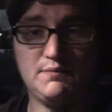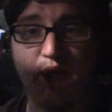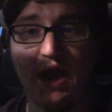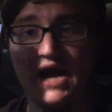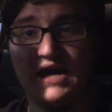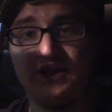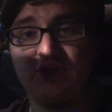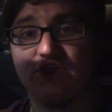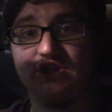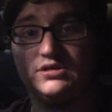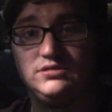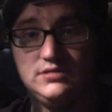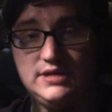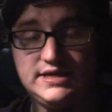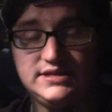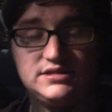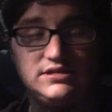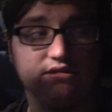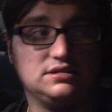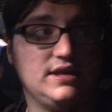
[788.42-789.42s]
packaging.
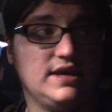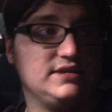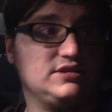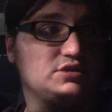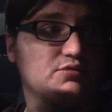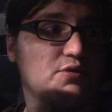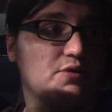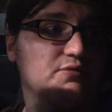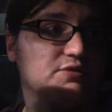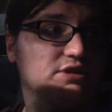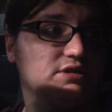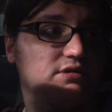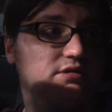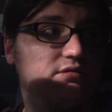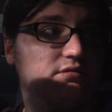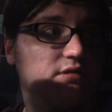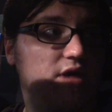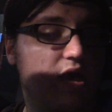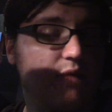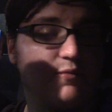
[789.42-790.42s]
That's that's the one with
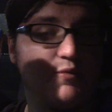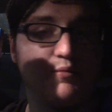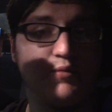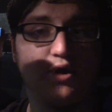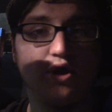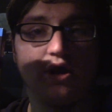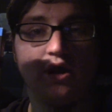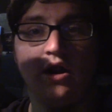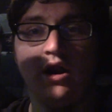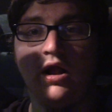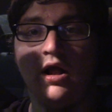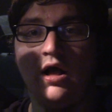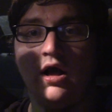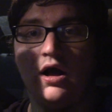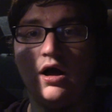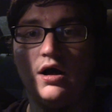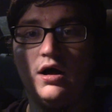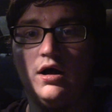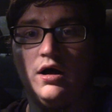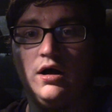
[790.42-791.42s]
the comic book.
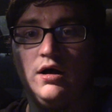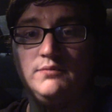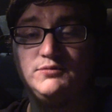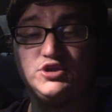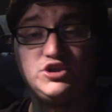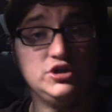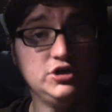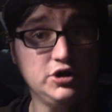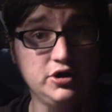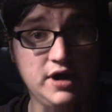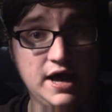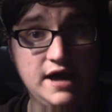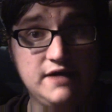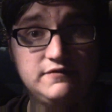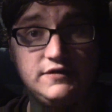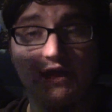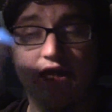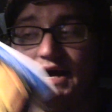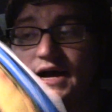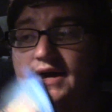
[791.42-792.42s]
Um, so there you
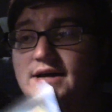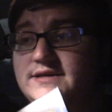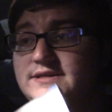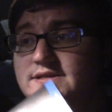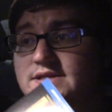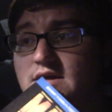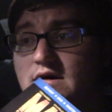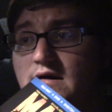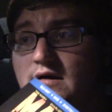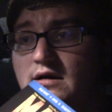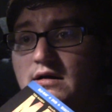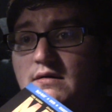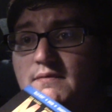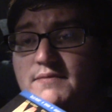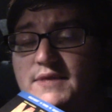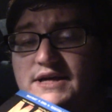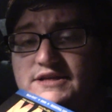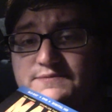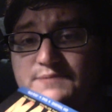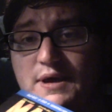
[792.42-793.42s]
have it, guys. Um,
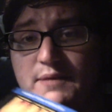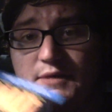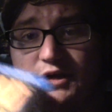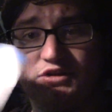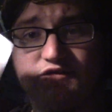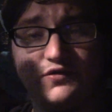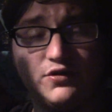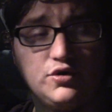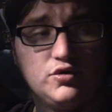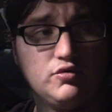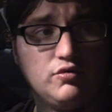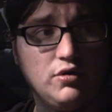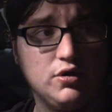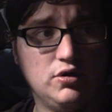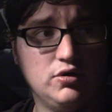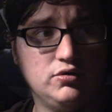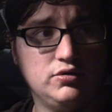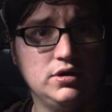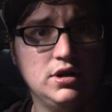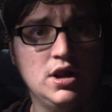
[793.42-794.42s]
that's Mad Max Fury
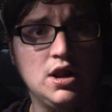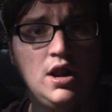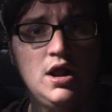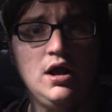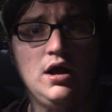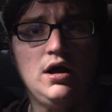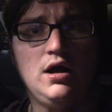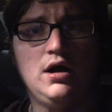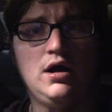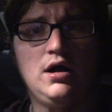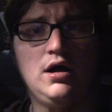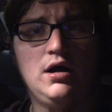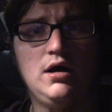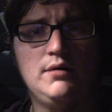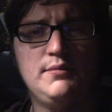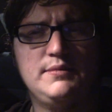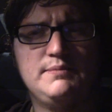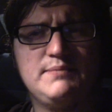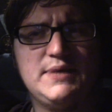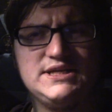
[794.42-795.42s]
Road.
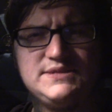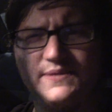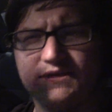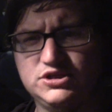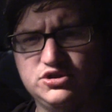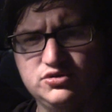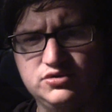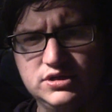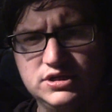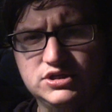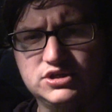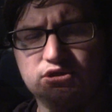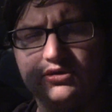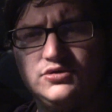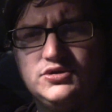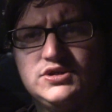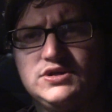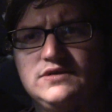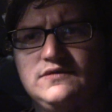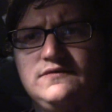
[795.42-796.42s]
Um, Best Buy's doing the
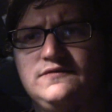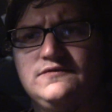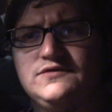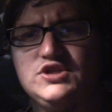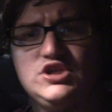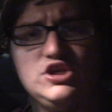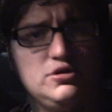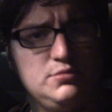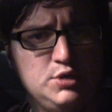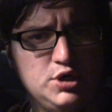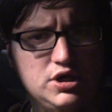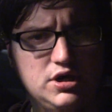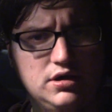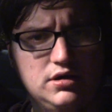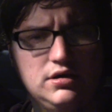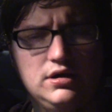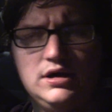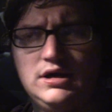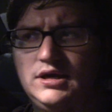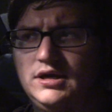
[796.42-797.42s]
exclusive Steelbook,
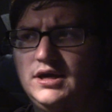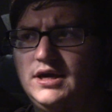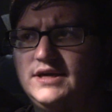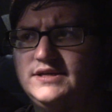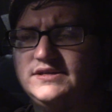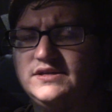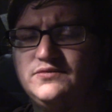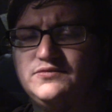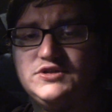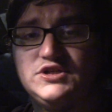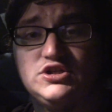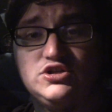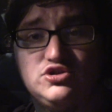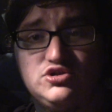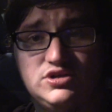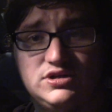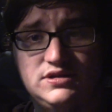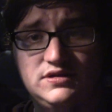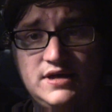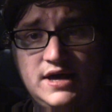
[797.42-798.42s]
in case anyone's
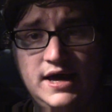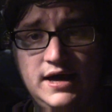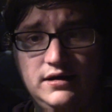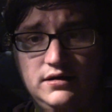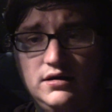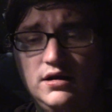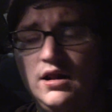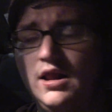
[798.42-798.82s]
interested in that.